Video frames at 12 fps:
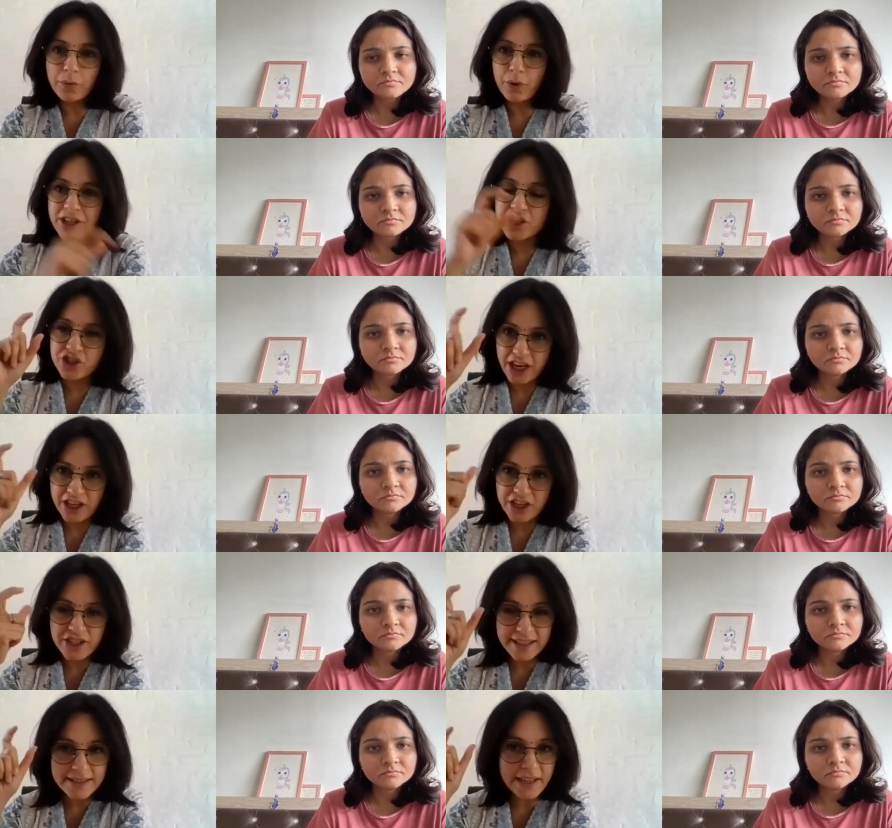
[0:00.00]
Speaker 1: what is
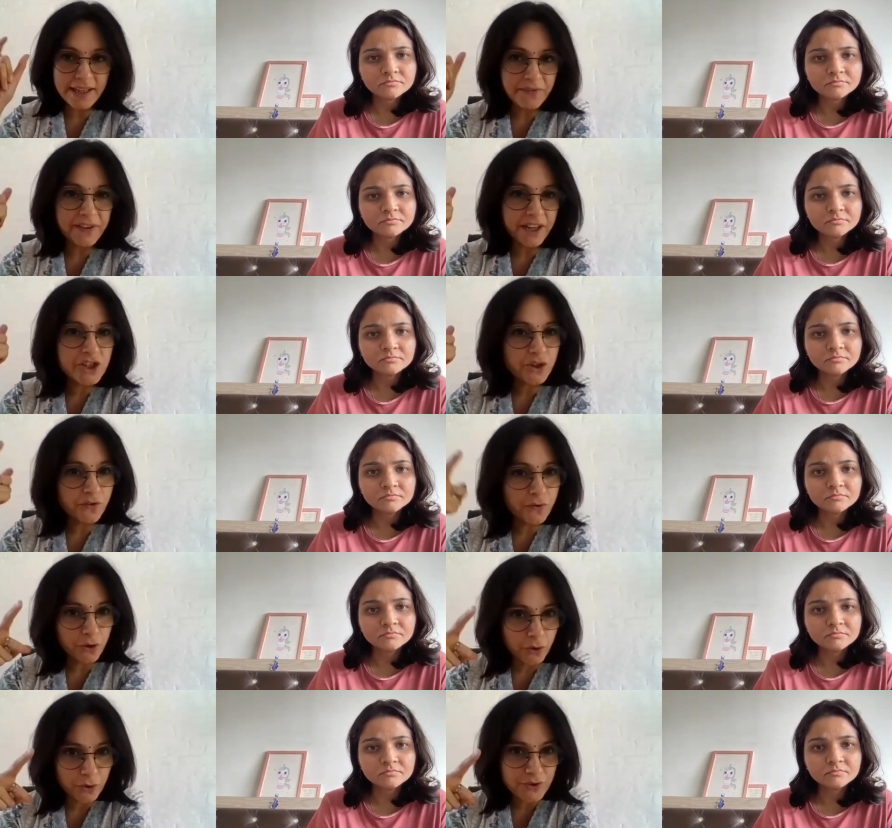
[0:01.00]
changing is the definition of
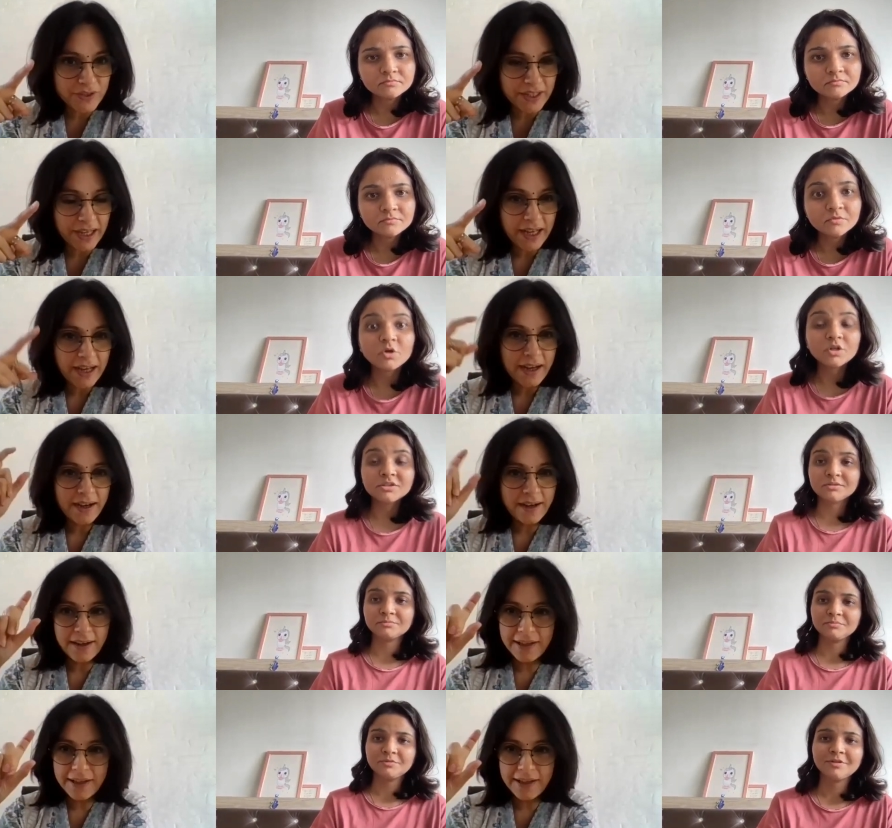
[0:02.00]
good looks.
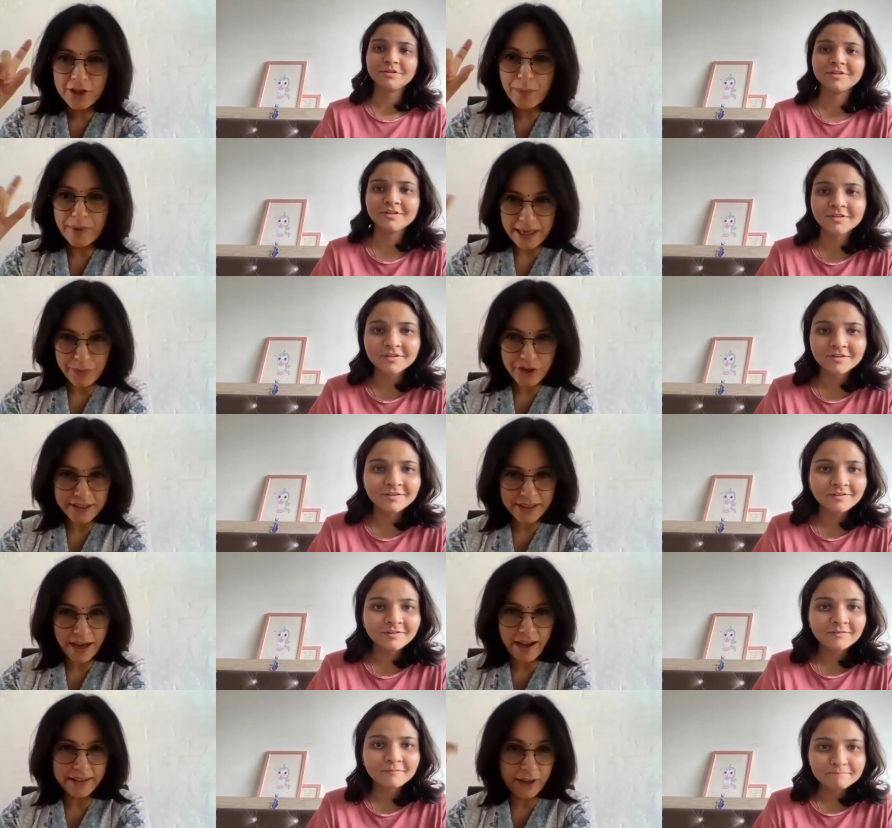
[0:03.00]
Uh, each perception
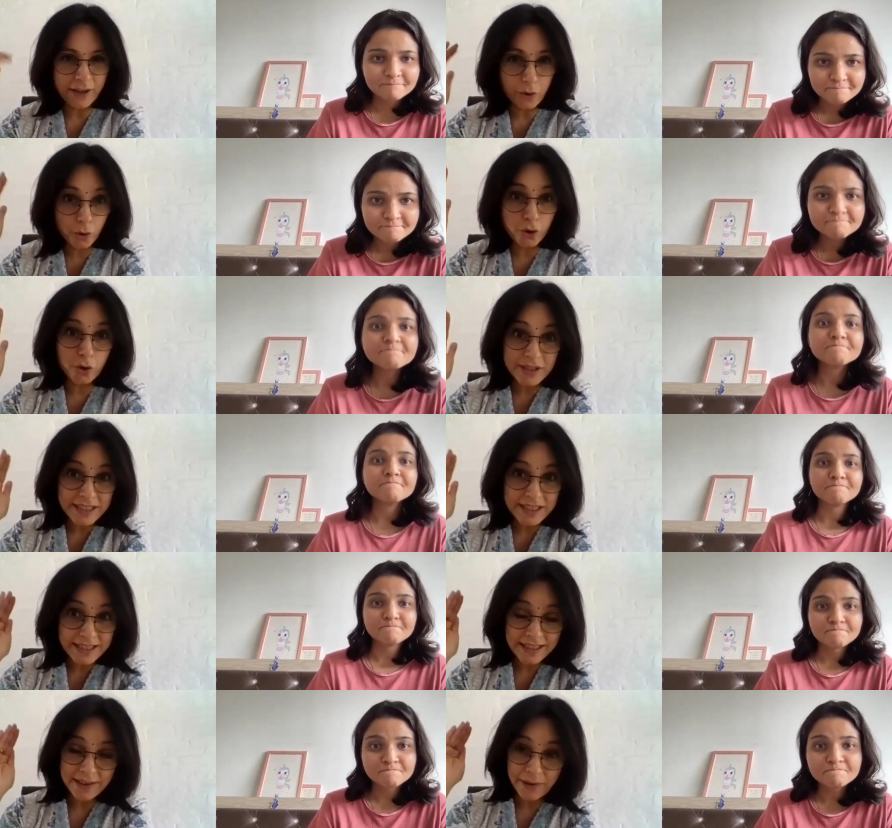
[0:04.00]
tha that good
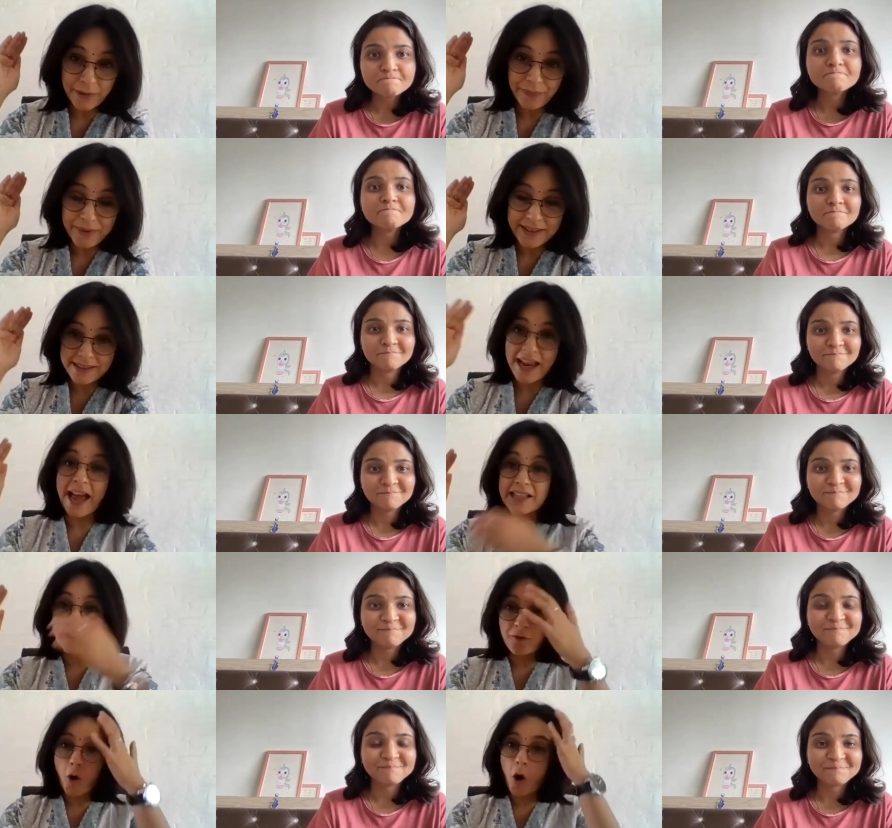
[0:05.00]
looks um,
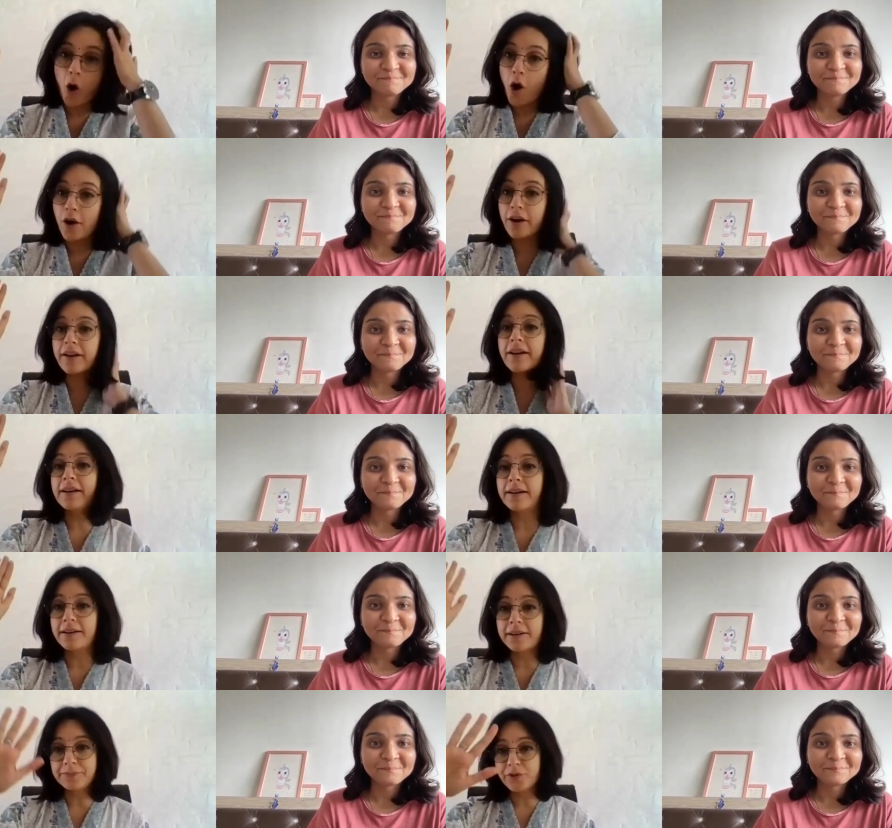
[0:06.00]
stands for,
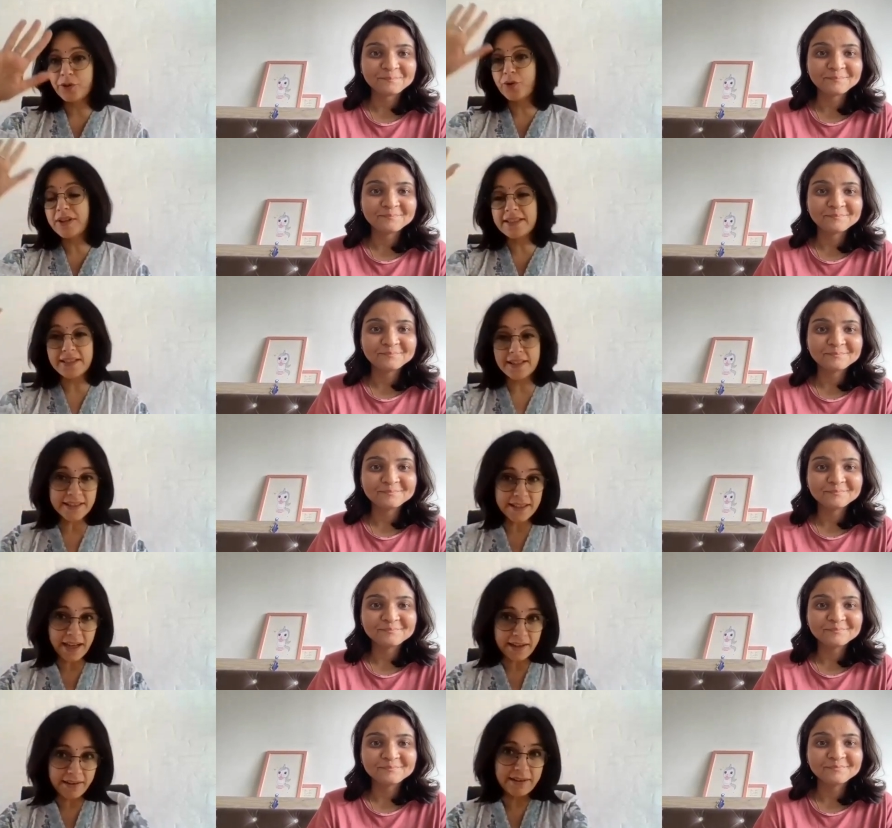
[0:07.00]
um, you know, a certain
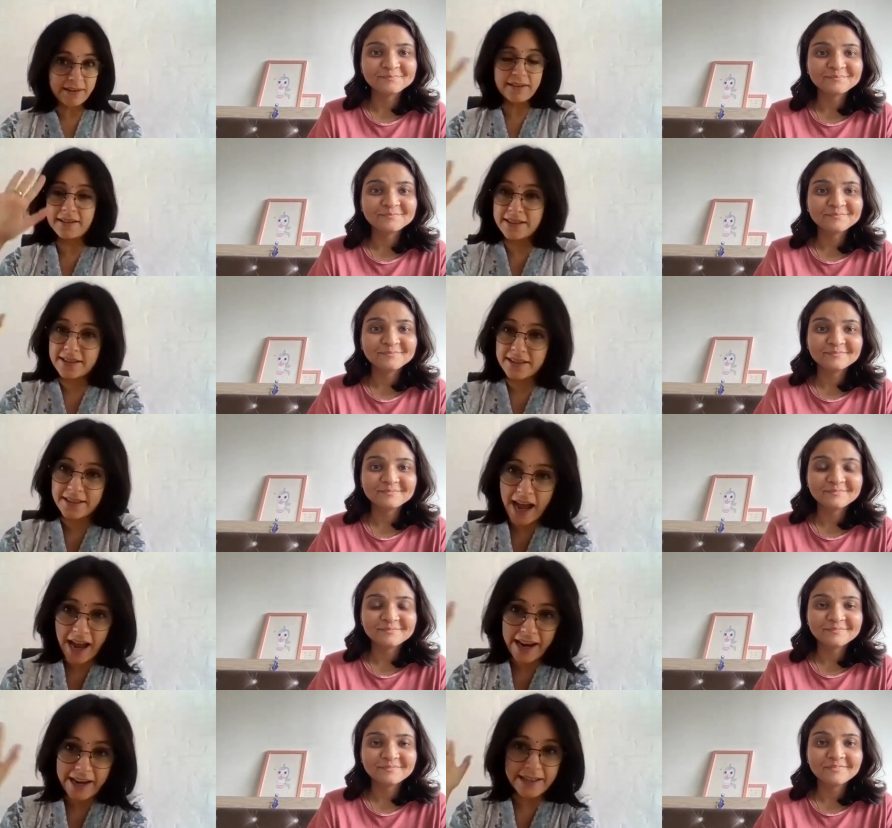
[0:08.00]
color, a certain
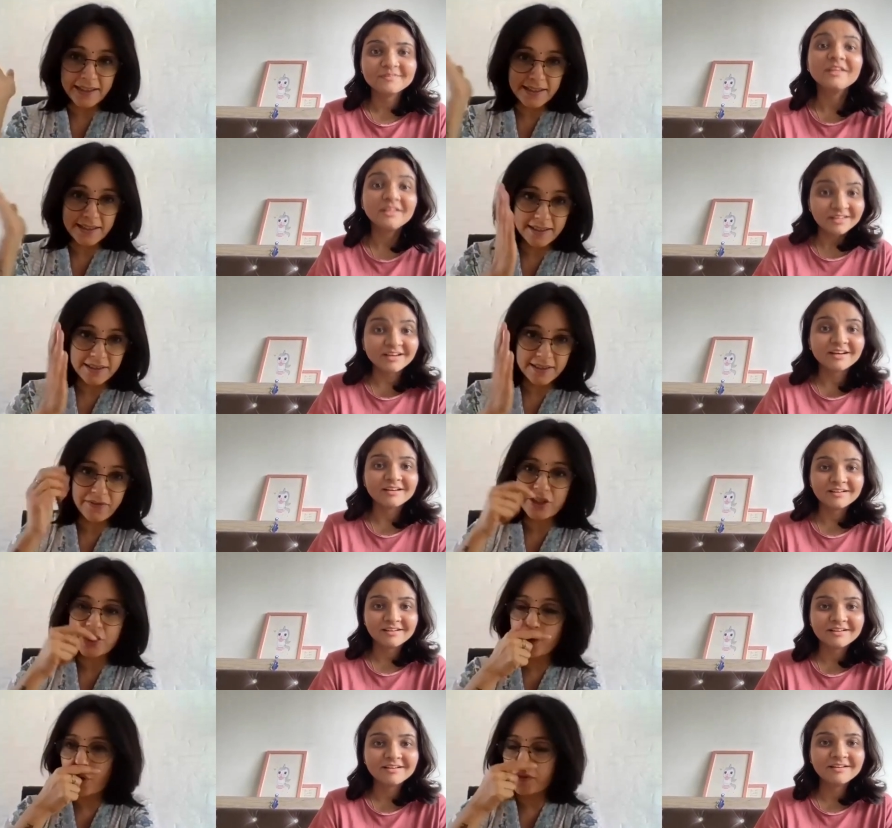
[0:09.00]
height, a certain
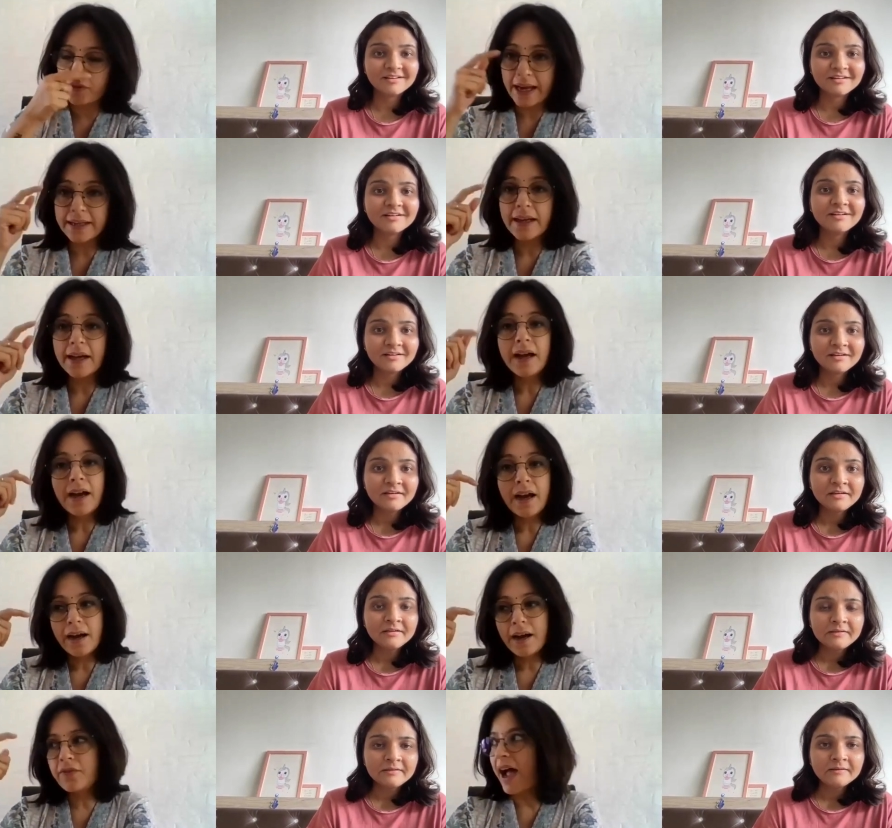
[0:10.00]
feature, all of that.
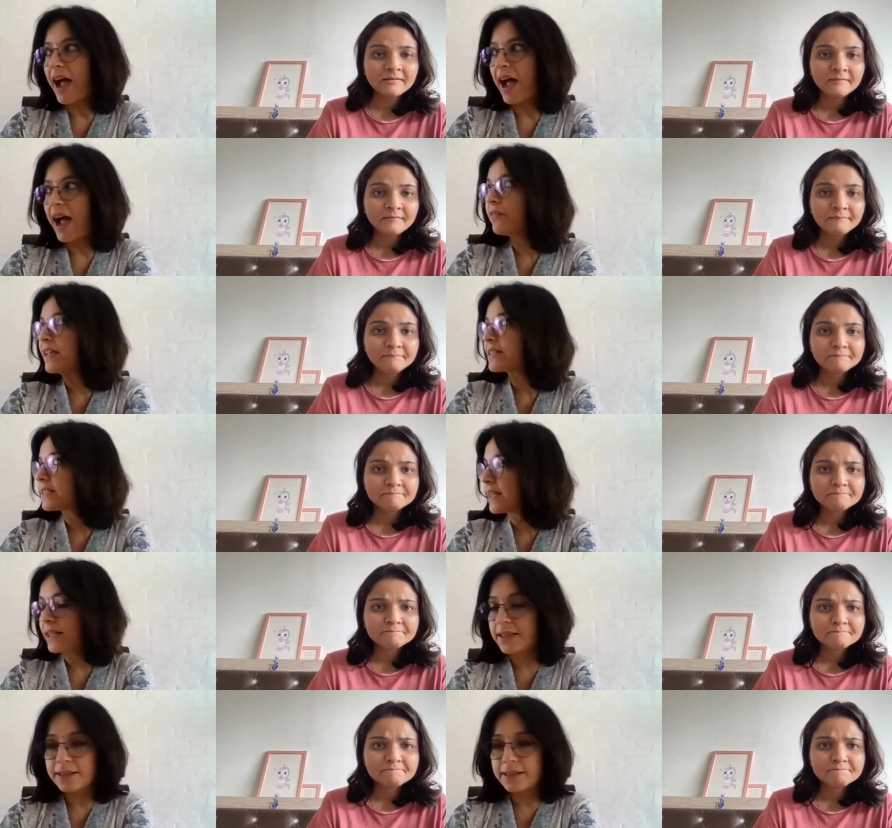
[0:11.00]
Uh, while we still,